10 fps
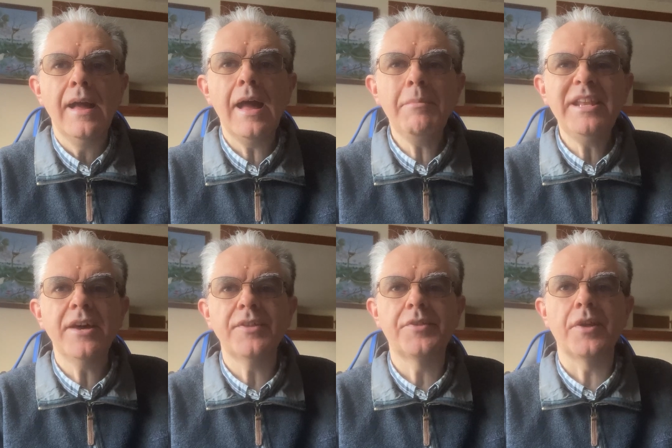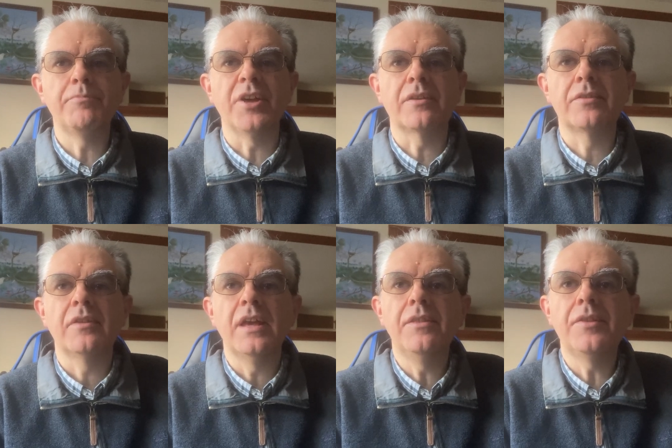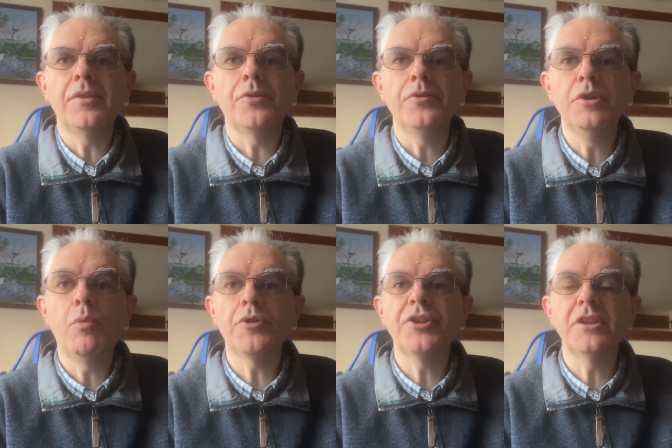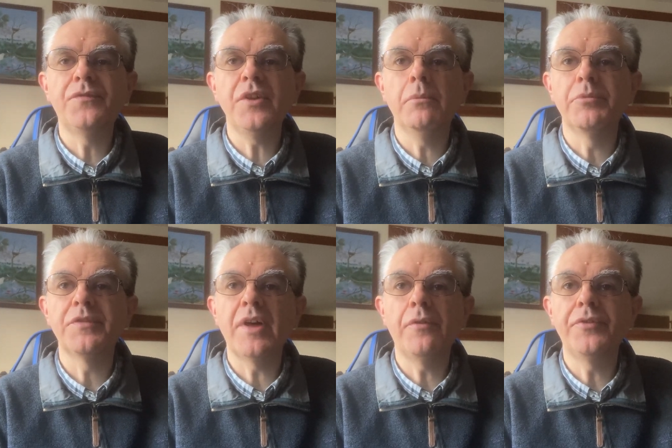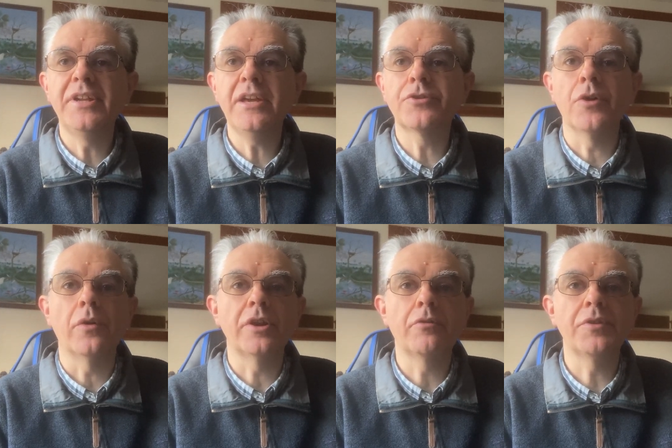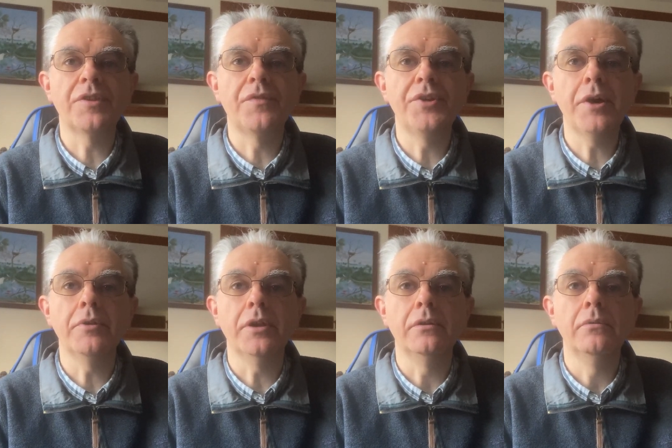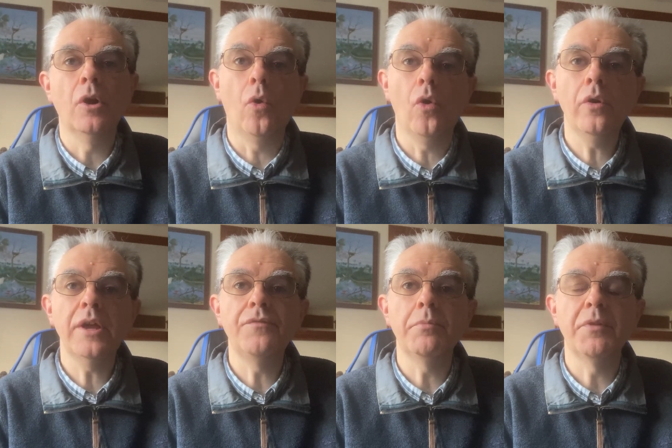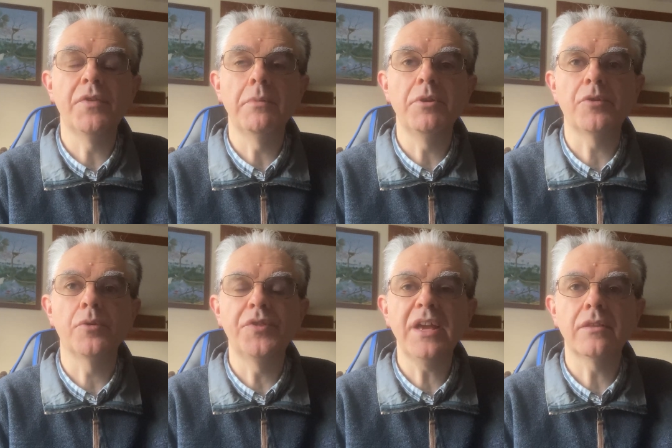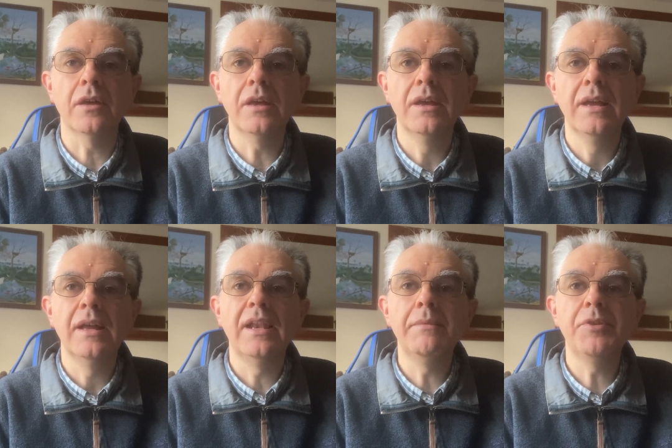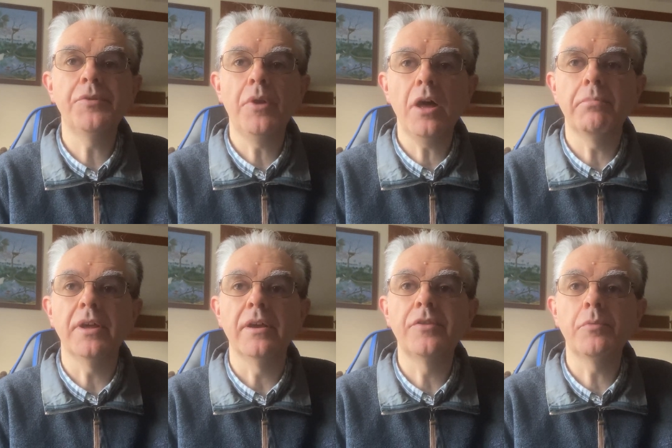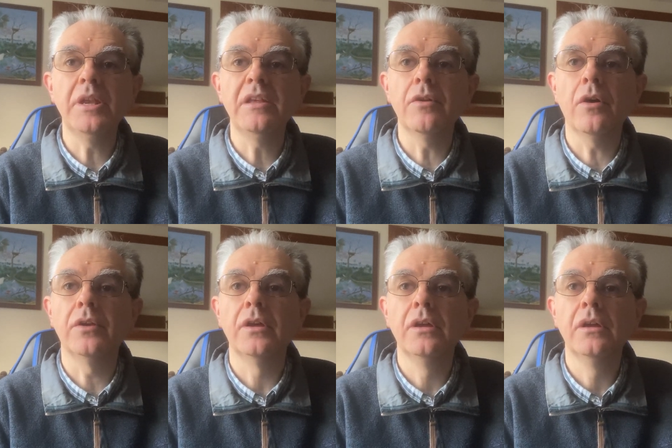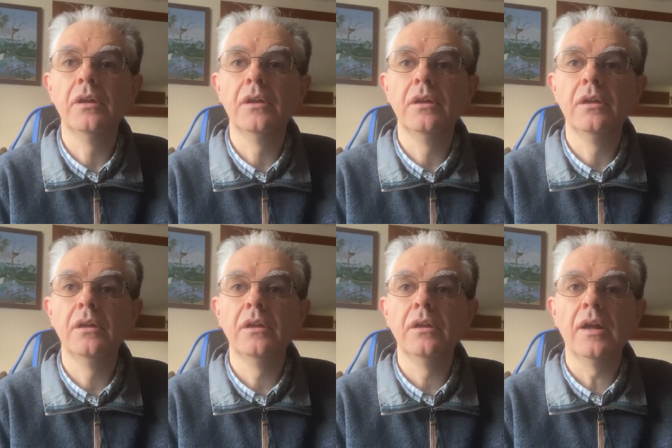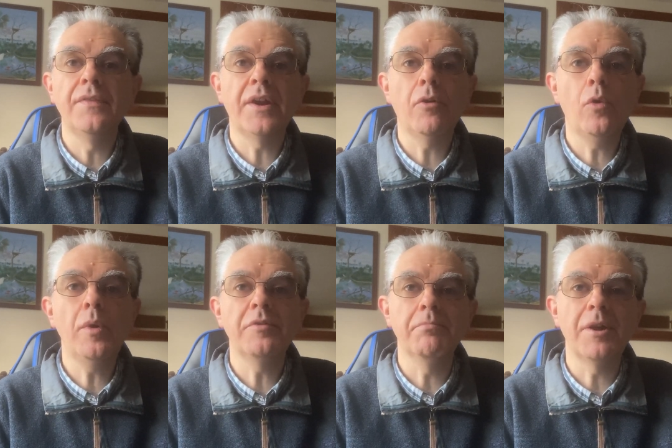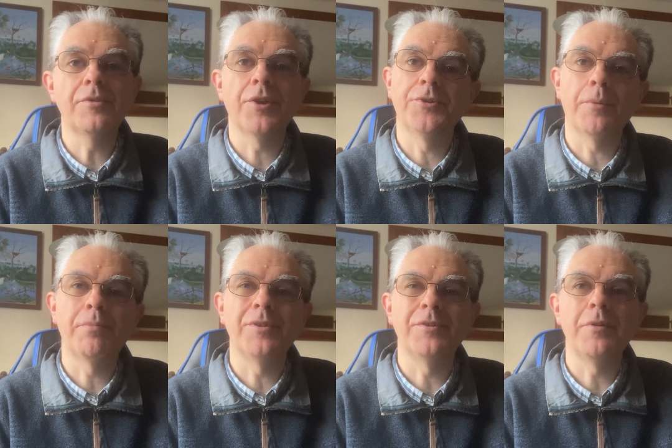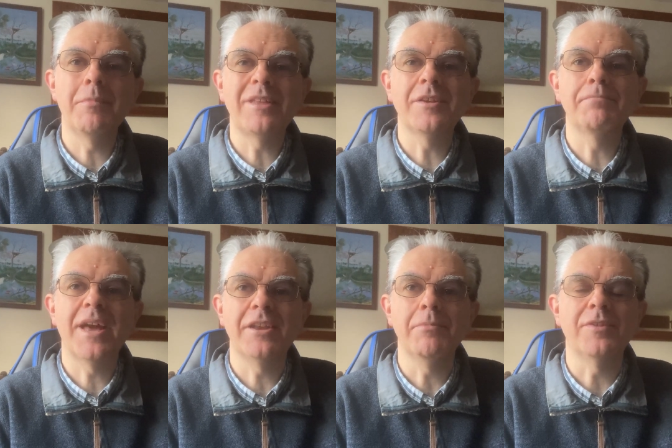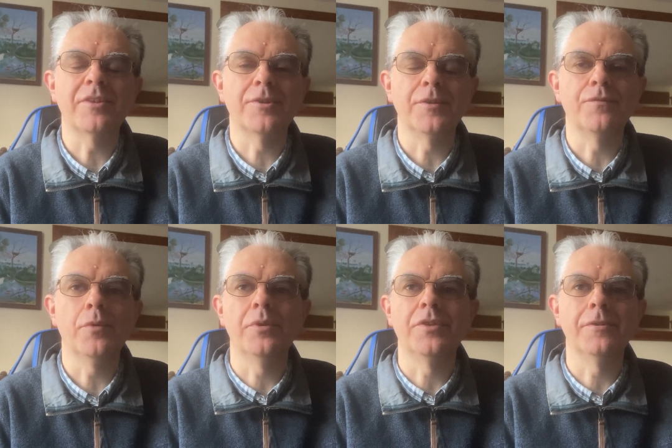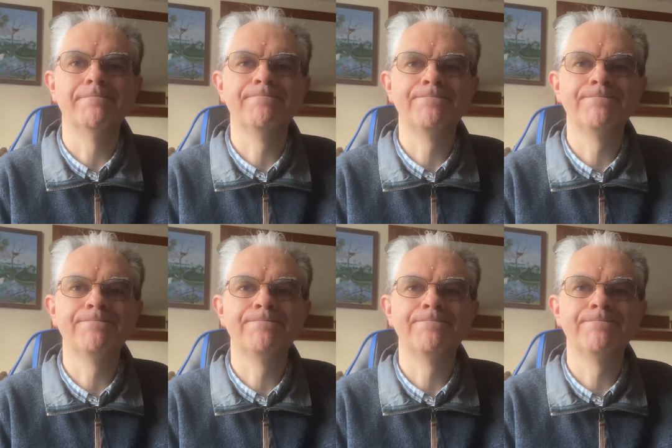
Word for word: How many other subjects insist on you watching the films of Alfred Hitchcock and Christopher Nolan, or, if you prefer musical theatre, Les Miserables and Sweeney Todd? And there are always Mozart operas and romantic piano music to look forward to.